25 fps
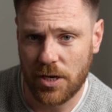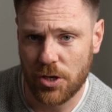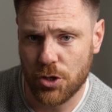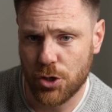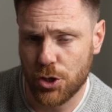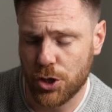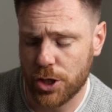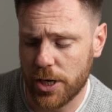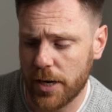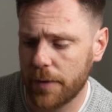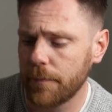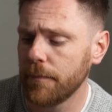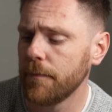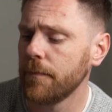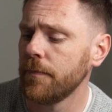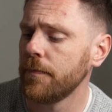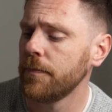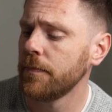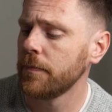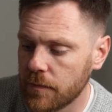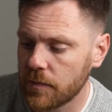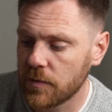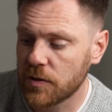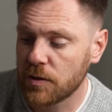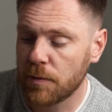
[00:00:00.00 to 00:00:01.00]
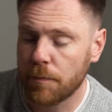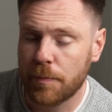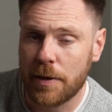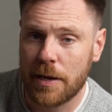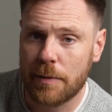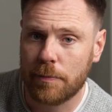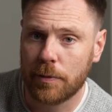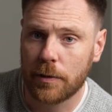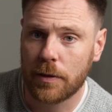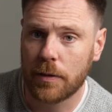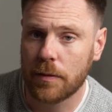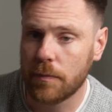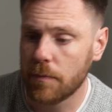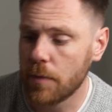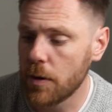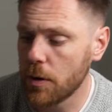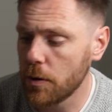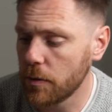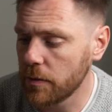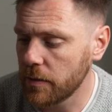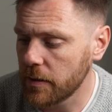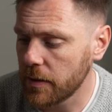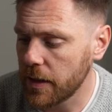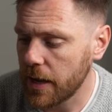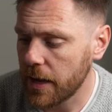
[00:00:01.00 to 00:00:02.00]
It's shit. Some people
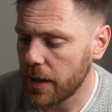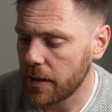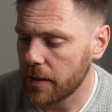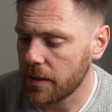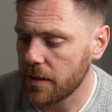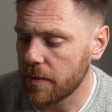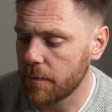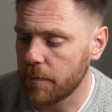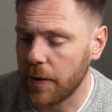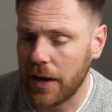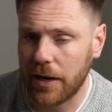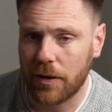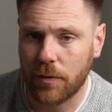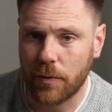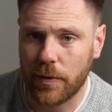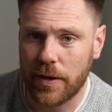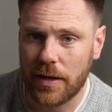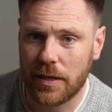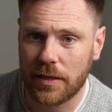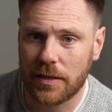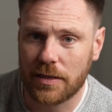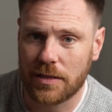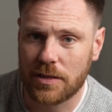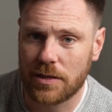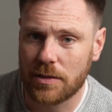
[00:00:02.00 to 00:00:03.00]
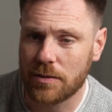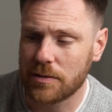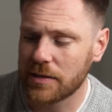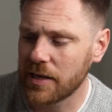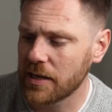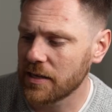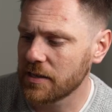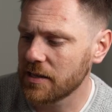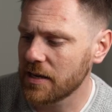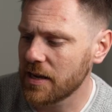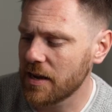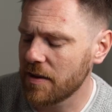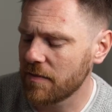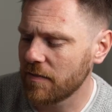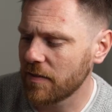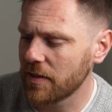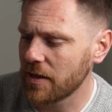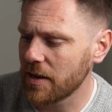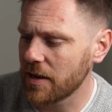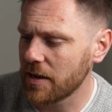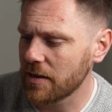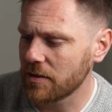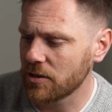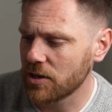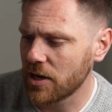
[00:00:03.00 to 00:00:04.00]
moan that the back wheel is too sensitive and
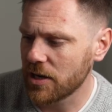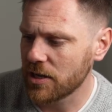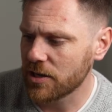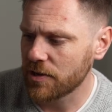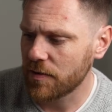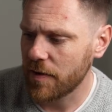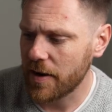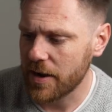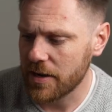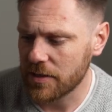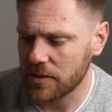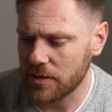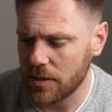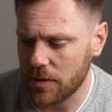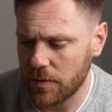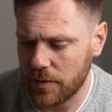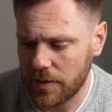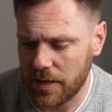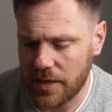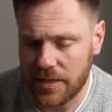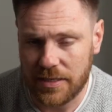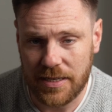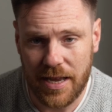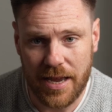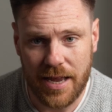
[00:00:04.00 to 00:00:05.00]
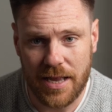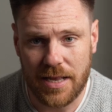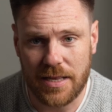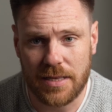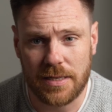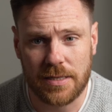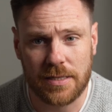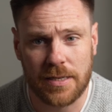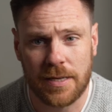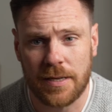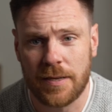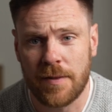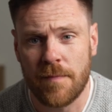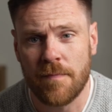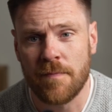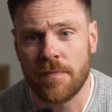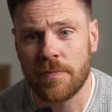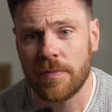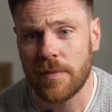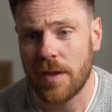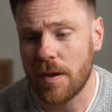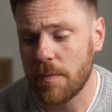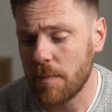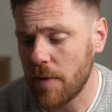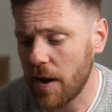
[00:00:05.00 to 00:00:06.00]
they change their ISO and their settings.
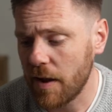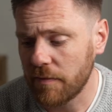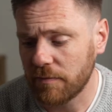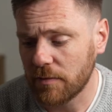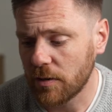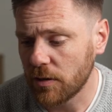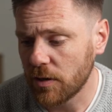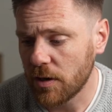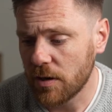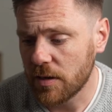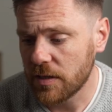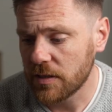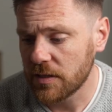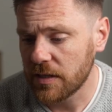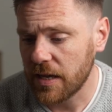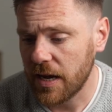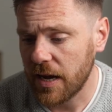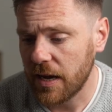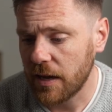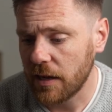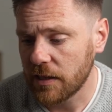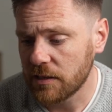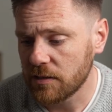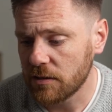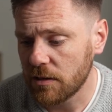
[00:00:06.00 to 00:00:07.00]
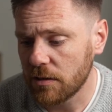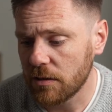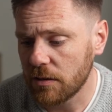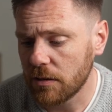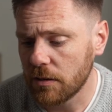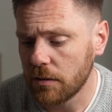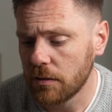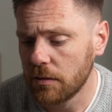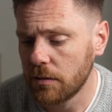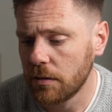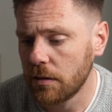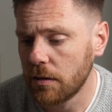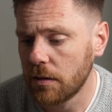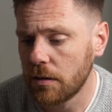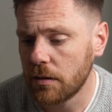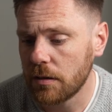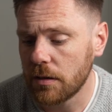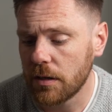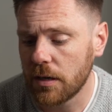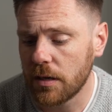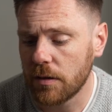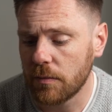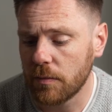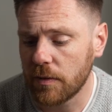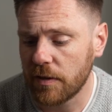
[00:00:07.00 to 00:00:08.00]
I've not noticed that at all
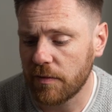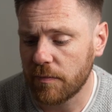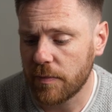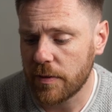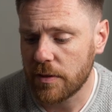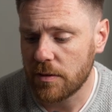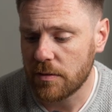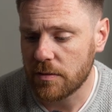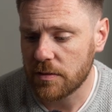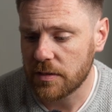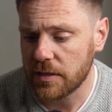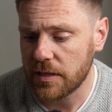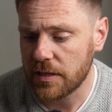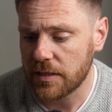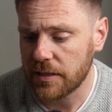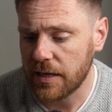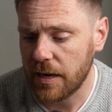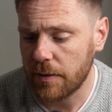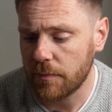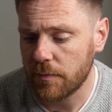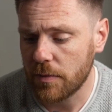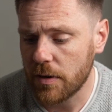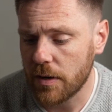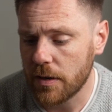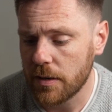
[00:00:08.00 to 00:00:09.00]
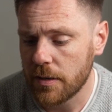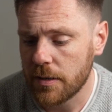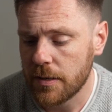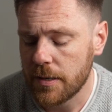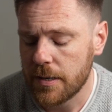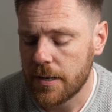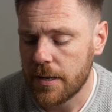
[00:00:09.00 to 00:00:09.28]
while I've been using this camera.